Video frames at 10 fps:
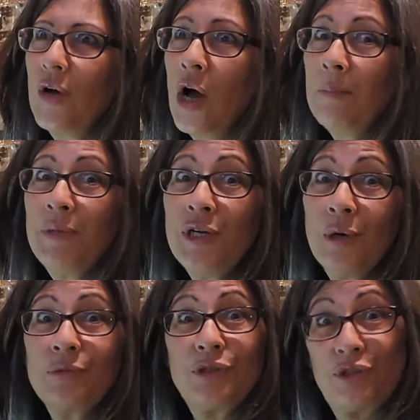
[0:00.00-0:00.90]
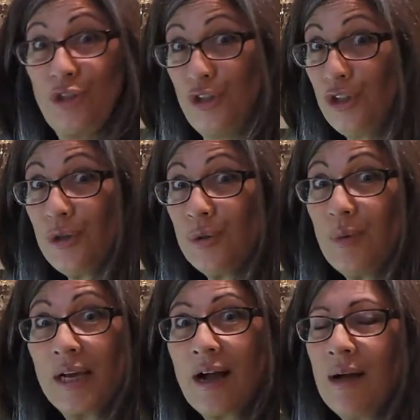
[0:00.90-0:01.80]
unbeknownst to you,
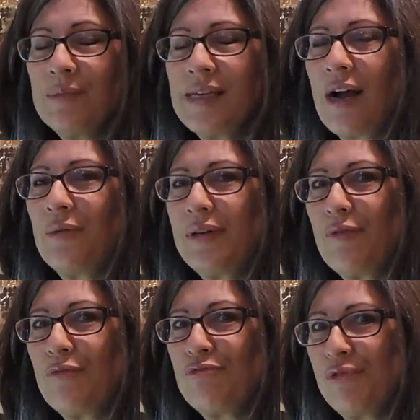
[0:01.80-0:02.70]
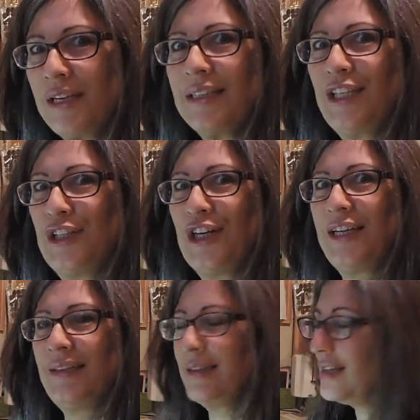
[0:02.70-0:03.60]
it comes out really
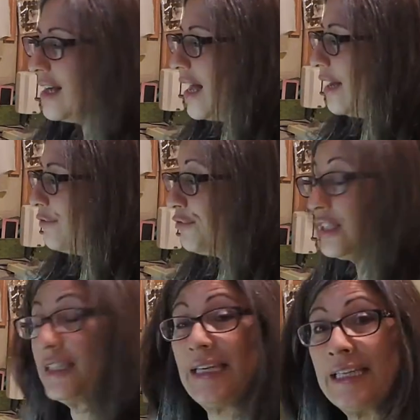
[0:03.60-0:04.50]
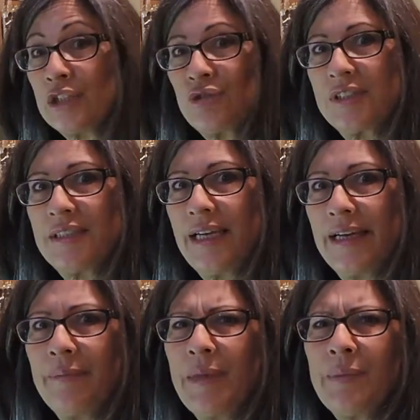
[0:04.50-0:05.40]
good and really interesting.
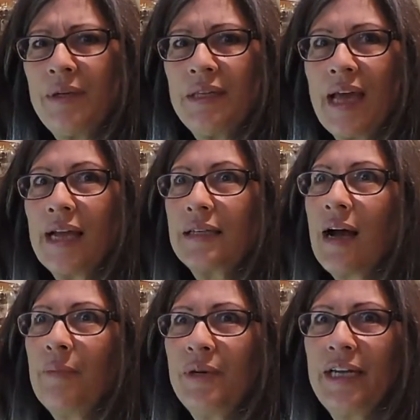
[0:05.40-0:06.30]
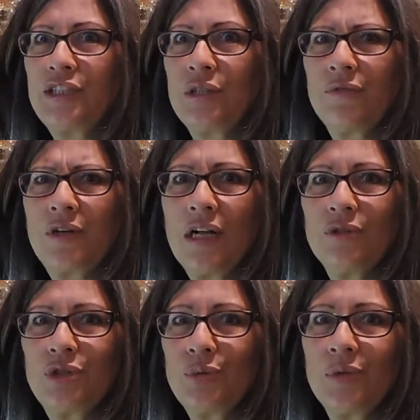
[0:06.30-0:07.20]
And maybe that combination of
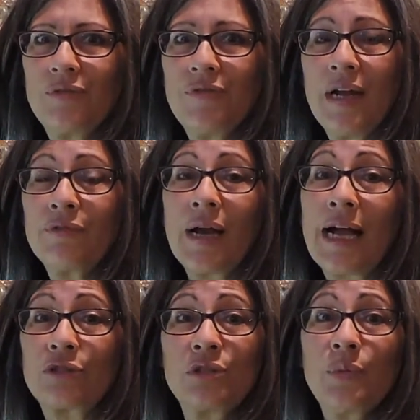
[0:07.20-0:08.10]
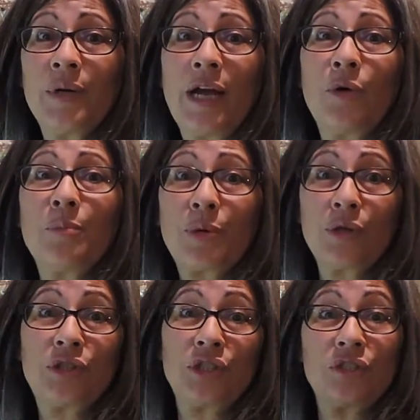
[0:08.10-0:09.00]
colors you would have never actually went out and
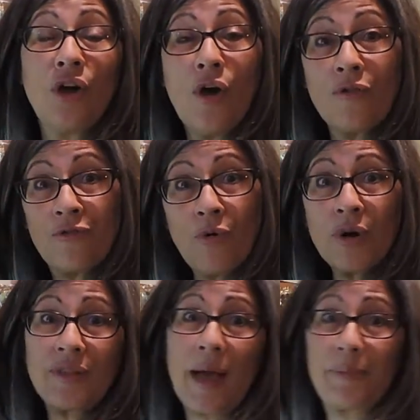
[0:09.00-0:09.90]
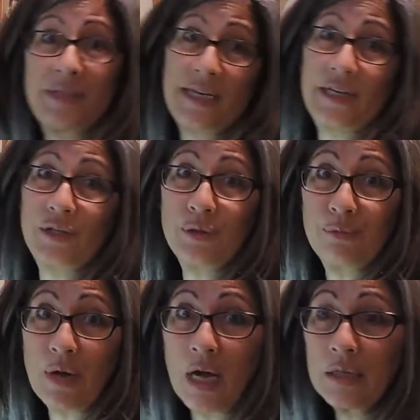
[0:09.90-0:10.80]
purchased for that particular
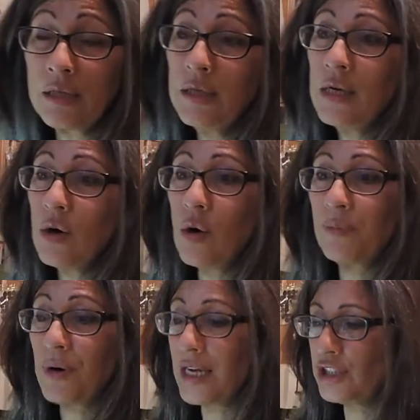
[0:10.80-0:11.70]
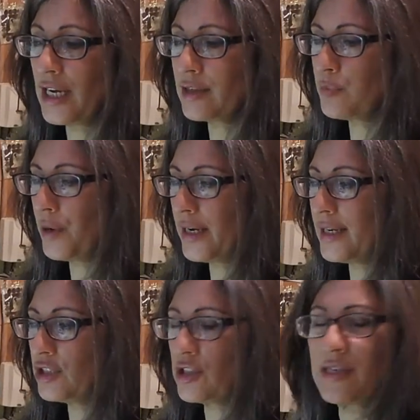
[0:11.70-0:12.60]
rug or project, but
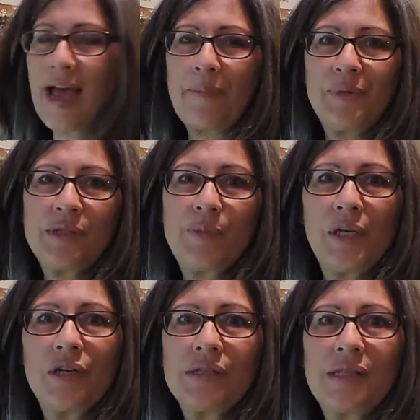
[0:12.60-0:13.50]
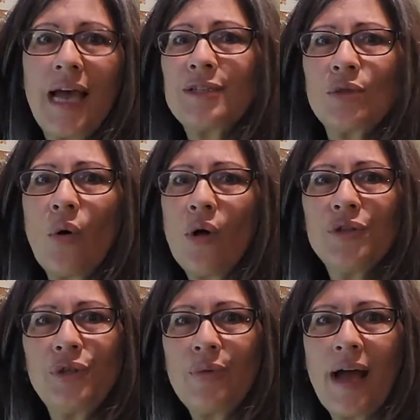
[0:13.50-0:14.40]
it just happens because that's all
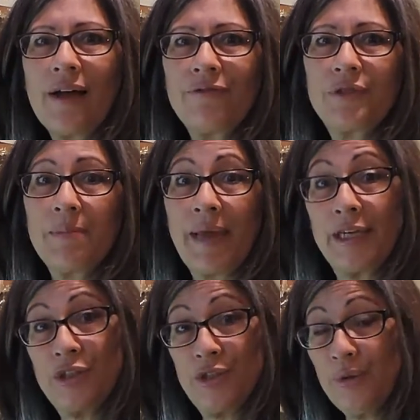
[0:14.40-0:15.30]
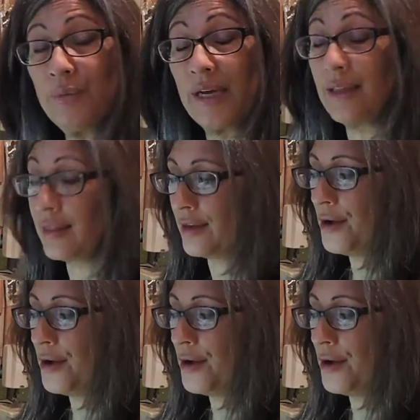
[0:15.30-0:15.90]
you have to make do with,